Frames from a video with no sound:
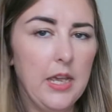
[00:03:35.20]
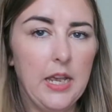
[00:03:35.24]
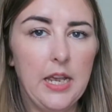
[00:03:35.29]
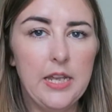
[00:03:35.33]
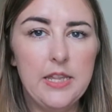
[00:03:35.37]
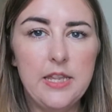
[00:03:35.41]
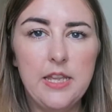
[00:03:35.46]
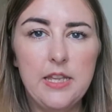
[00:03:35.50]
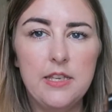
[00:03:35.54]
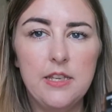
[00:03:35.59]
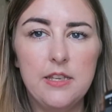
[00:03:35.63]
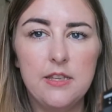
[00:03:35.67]

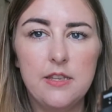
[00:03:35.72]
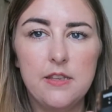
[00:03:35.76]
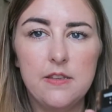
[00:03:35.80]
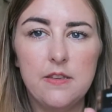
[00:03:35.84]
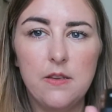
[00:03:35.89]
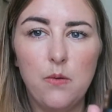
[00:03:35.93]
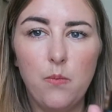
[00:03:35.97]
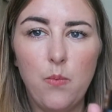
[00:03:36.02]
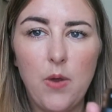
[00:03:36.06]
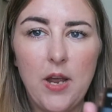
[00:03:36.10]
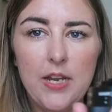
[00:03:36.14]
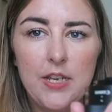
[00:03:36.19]
And then there's
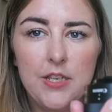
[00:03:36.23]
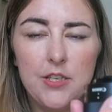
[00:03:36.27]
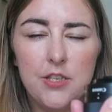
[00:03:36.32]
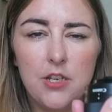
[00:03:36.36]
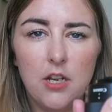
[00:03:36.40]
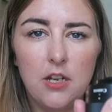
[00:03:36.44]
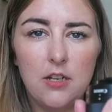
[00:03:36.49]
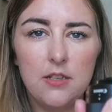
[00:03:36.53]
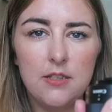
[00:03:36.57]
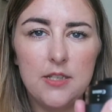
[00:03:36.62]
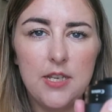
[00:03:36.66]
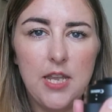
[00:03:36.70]
a white
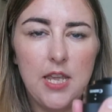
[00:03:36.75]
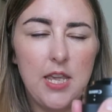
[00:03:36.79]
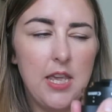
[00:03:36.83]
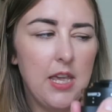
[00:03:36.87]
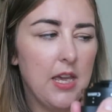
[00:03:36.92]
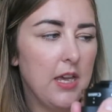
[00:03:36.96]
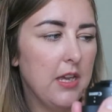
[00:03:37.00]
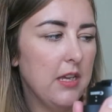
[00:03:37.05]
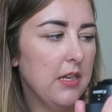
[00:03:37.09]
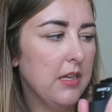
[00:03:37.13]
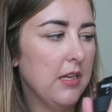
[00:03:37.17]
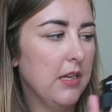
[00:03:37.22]
dot
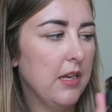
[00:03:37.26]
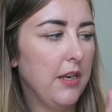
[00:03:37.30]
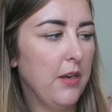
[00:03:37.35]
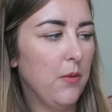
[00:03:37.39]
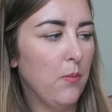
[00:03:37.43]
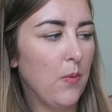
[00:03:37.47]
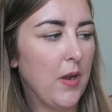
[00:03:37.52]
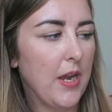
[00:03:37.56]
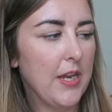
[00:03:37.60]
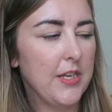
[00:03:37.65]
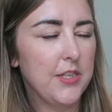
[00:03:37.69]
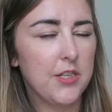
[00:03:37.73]
here and a
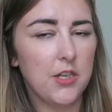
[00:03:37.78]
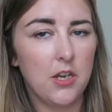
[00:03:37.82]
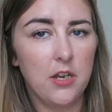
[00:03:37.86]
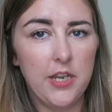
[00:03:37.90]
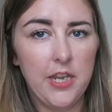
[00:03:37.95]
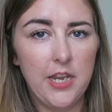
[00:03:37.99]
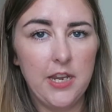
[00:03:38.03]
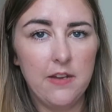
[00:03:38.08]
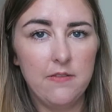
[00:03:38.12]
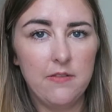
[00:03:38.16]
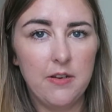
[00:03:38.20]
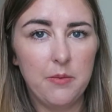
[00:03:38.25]
white dot
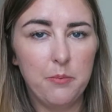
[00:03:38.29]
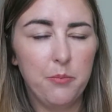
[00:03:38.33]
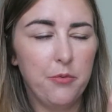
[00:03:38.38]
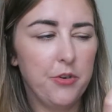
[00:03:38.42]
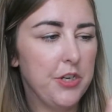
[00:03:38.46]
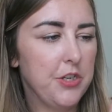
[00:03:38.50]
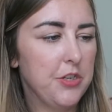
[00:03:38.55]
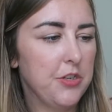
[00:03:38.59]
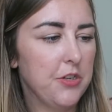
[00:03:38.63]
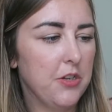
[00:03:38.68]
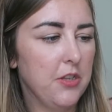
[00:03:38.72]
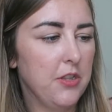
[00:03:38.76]
here, and I'm
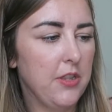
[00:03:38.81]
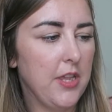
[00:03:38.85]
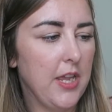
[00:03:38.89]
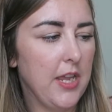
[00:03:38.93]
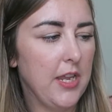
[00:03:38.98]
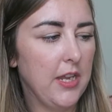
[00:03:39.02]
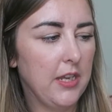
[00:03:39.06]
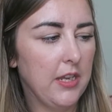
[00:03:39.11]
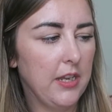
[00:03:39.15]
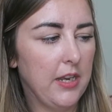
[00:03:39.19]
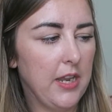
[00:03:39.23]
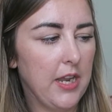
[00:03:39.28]
pretty sure
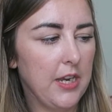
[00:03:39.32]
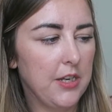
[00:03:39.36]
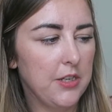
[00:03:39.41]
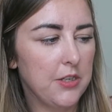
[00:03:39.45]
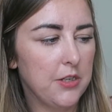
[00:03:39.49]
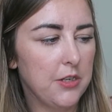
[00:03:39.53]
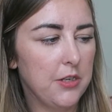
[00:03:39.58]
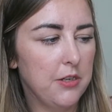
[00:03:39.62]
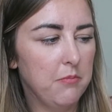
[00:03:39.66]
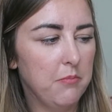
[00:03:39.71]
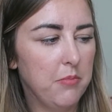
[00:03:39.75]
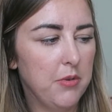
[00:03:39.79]
they connect
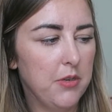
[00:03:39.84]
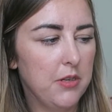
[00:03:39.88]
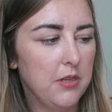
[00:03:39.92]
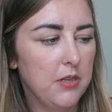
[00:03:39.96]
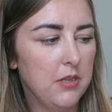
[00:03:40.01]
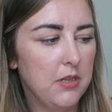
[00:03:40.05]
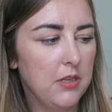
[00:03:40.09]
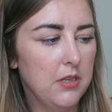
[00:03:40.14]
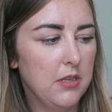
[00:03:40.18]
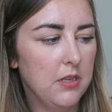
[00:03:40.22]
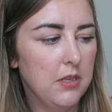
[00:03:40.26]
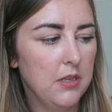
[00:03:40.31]
up.
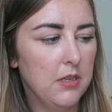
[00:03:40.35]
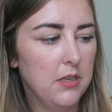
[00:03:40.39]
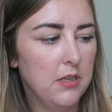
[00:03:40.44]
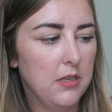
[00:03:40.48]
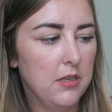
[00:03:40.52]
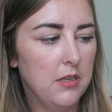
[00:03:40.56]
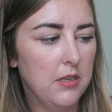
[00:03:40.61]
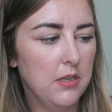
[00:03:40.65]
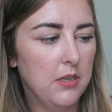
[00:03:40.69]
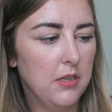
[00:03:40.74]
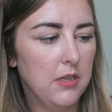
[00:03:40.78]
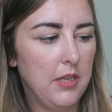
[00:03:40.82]

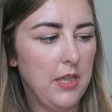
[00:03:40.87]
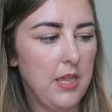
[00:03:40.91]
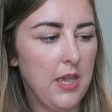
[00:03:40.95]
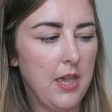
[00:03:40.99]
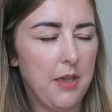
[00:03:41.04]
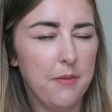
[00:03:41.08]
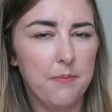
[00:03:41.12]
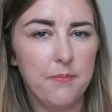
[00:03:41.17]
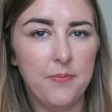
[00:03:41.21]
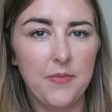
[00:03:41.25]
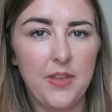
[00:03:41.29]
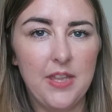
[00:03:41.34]

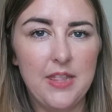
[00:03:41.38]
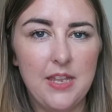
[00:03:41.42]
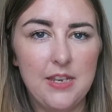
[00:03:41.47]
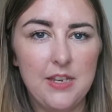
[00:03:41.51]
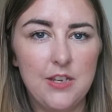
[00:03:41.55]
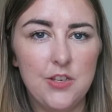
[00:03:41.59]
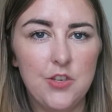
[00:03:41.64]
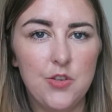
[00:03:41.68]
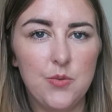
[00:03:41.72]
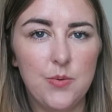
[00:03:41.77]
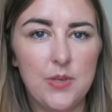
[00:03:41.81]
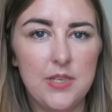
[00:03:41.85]
Yeah, and then
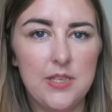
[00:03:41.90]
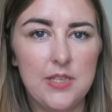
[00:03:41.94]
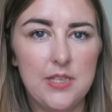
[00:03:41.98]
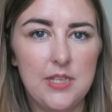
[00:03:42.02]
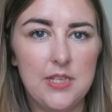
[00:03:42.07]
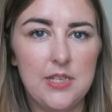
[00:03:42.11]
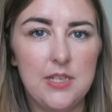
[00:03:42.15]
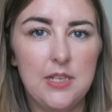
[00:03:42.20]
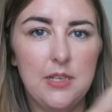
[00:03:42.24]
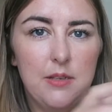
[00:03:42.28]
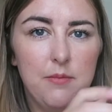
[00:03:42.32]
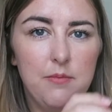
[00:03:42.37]
you twist
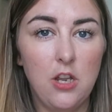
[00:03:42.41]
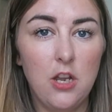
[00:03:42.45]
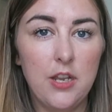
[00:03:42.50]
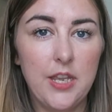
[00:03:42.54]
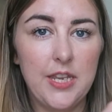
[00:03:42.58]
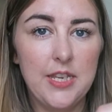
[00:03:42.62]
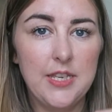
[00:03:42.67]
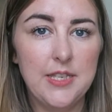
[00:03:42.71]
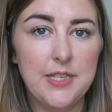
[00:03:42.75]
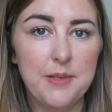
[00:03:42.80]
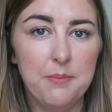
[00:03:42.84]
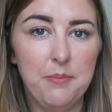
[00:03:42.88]
it to lock
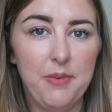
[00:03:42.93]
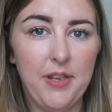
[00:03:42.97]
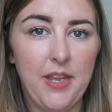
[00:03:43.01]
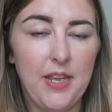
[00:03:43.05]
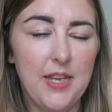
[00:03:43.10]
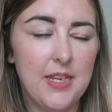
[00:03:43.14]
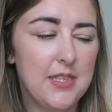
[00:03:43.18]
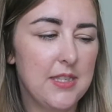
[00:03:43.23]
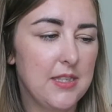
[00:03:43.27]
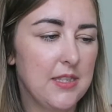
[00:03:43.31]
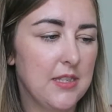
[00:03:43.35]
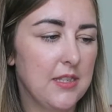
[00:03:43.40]
it into
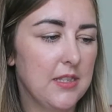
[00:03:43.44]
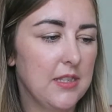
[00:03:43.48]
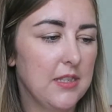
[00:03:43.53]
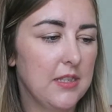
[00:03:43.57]
place.